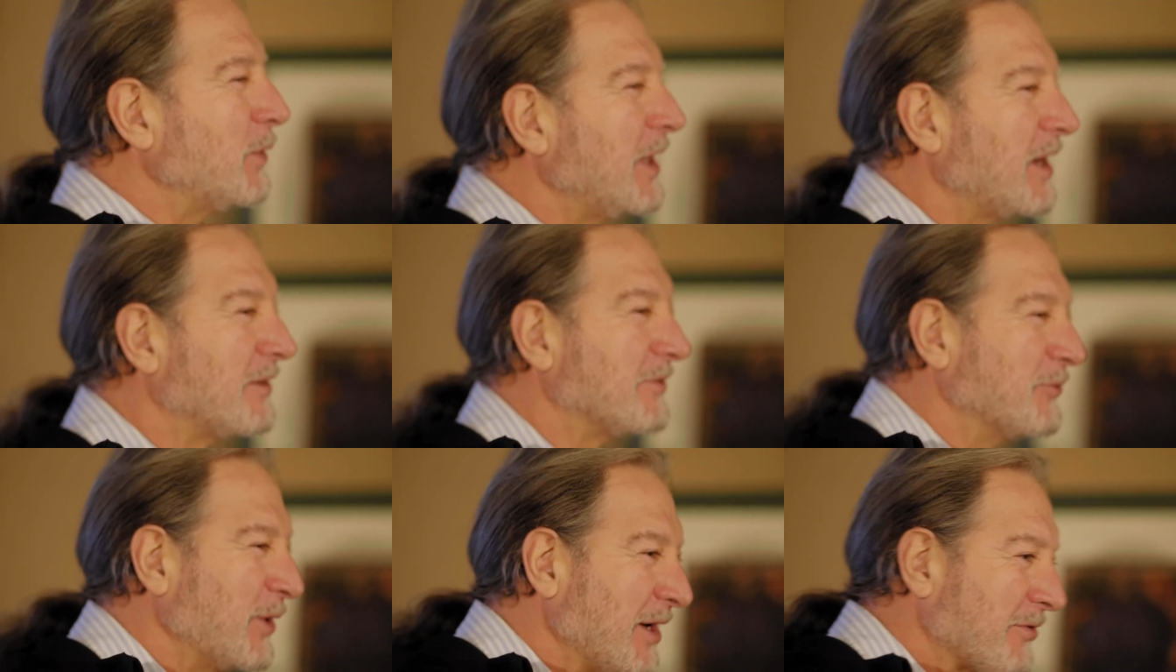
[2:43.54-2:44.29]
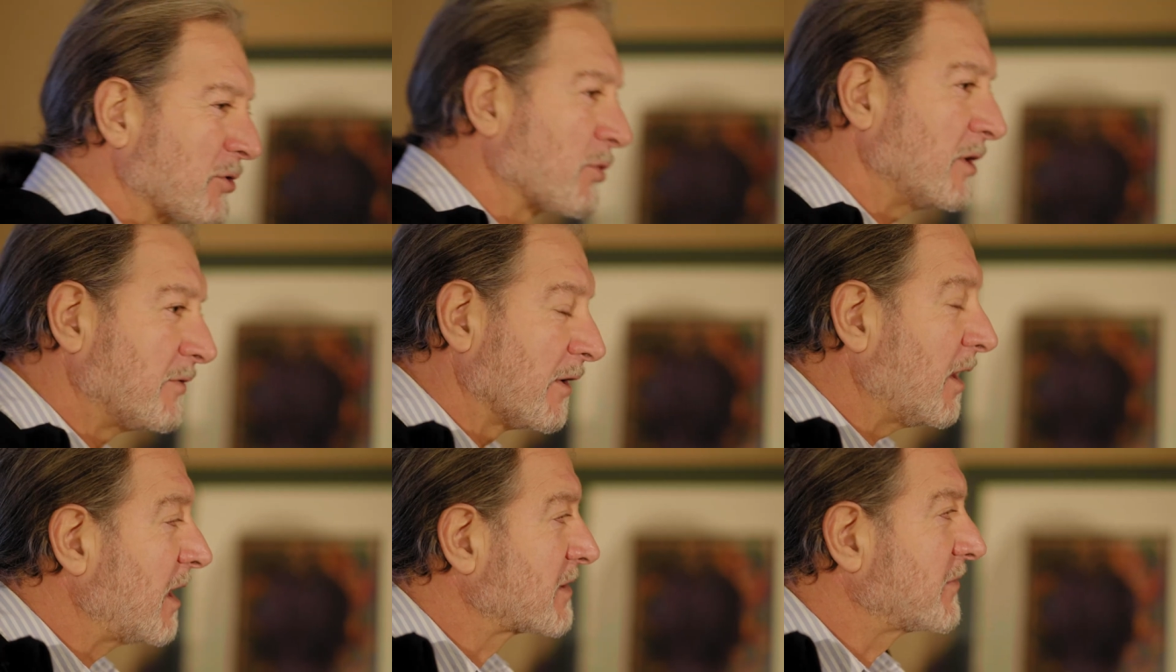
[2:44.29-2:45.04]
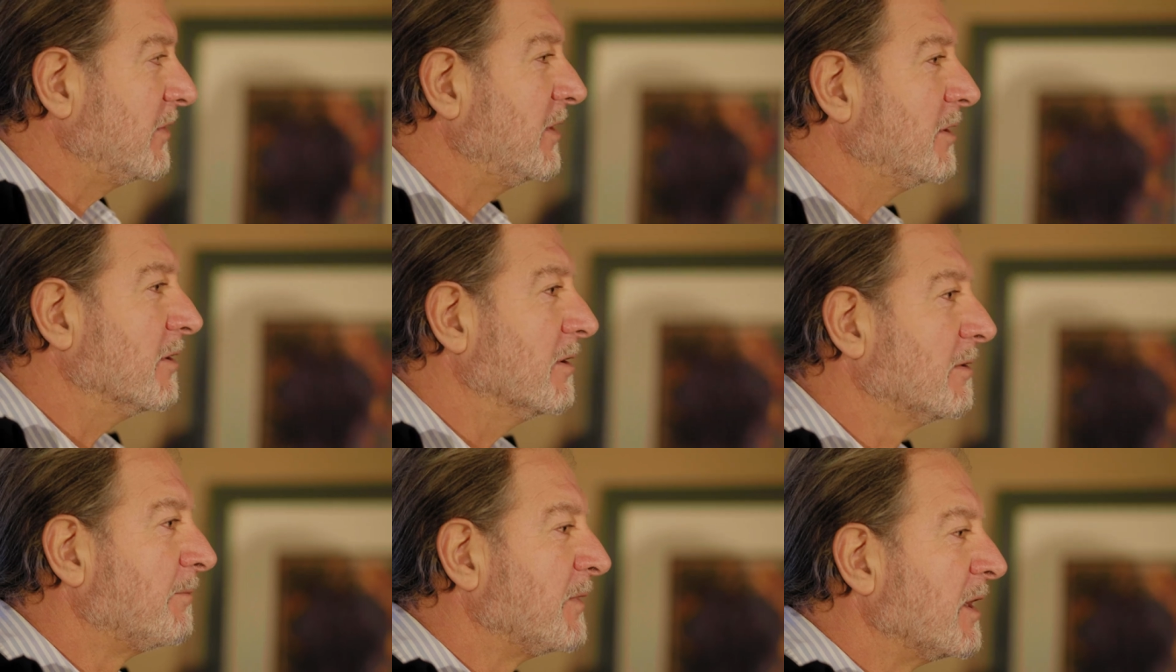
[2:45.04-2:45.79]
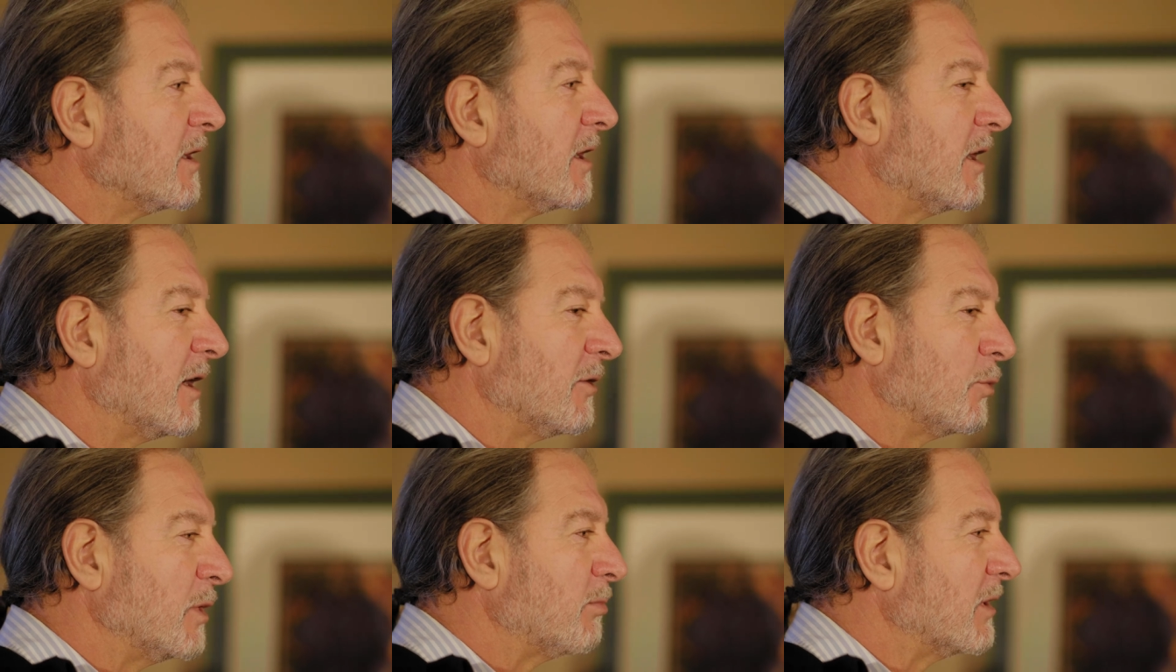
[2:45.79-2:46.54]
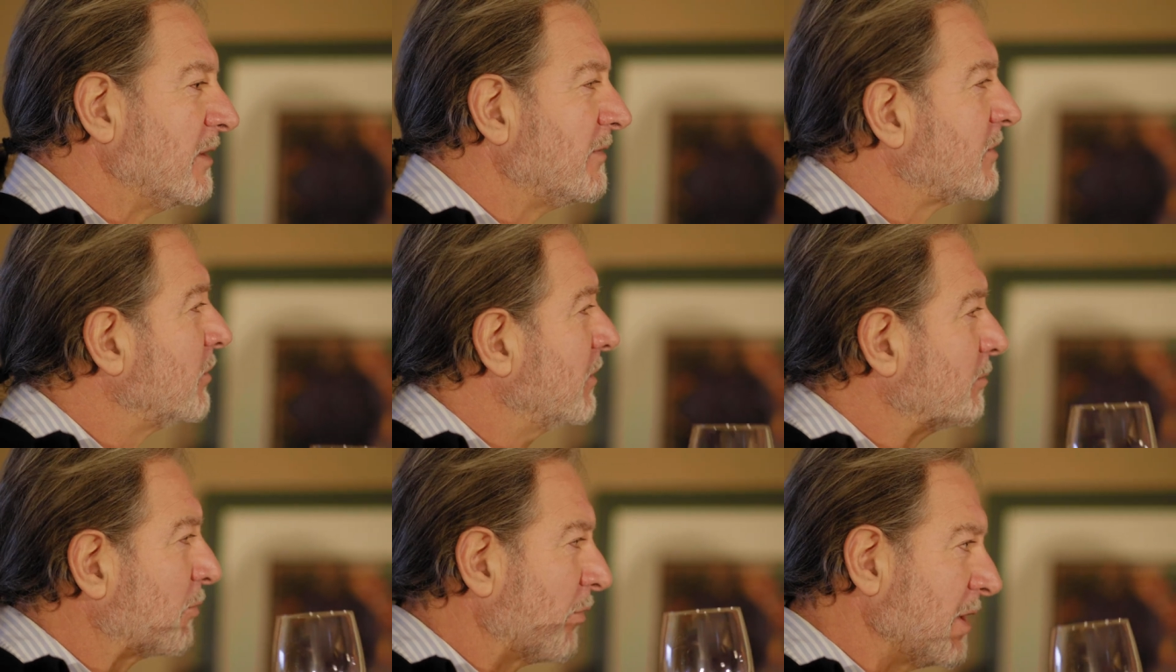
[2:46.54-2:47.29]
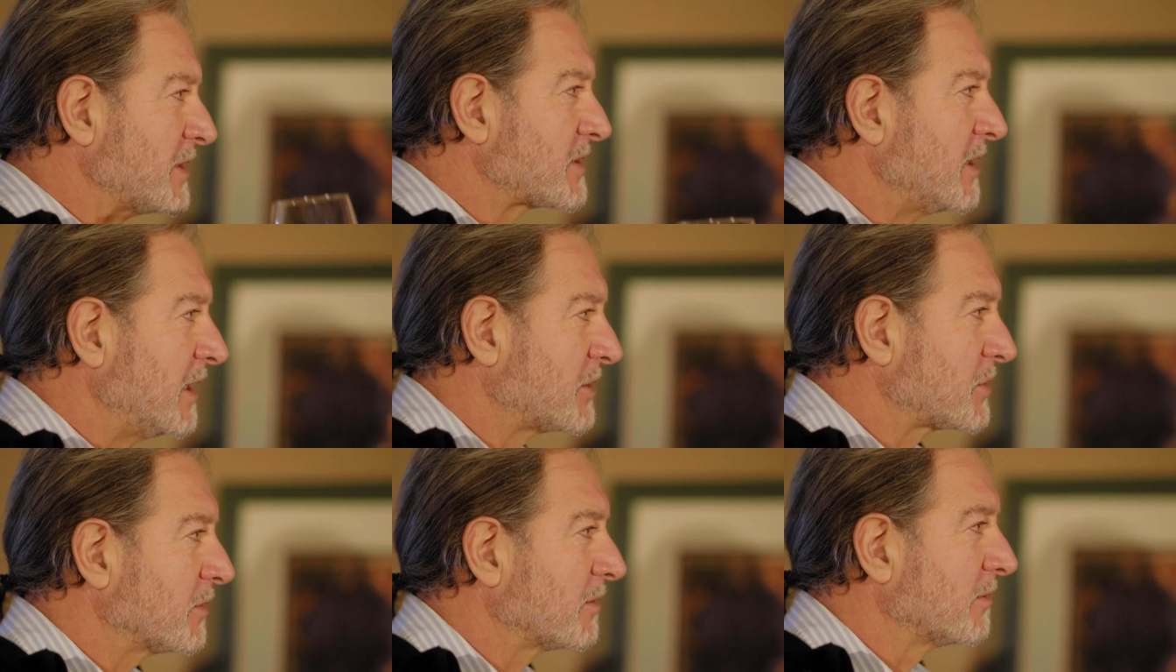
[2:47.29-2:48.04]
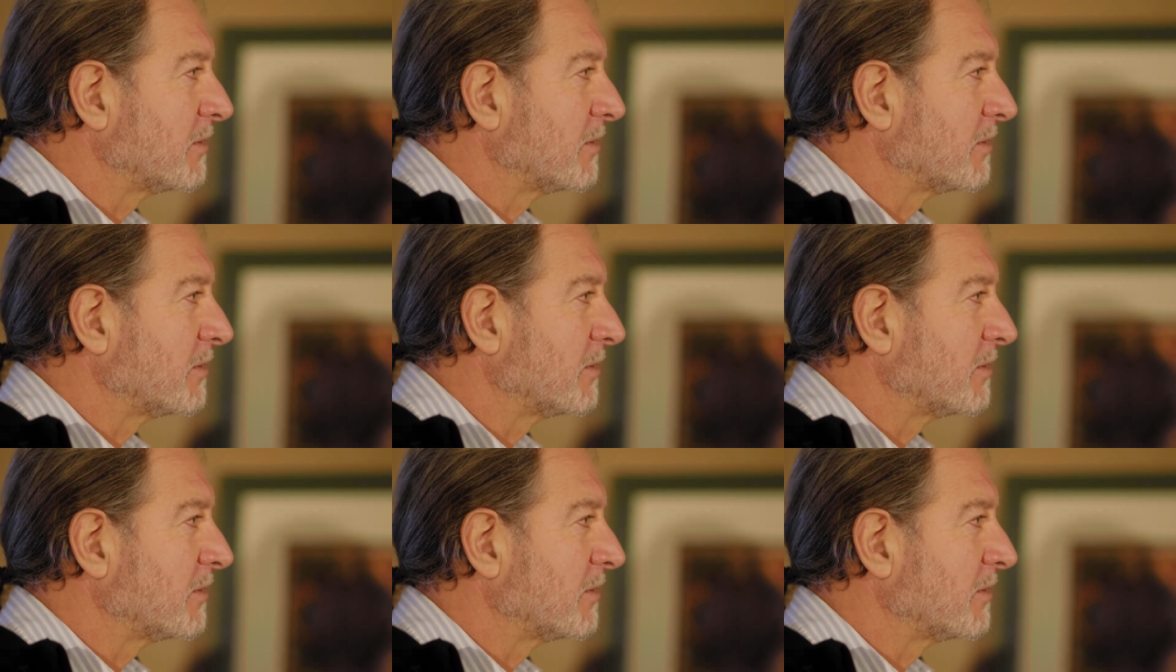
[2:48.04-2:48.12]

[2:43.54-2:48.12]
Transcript: have, we have a great philosophy here. Uh, we believe to embrace nature,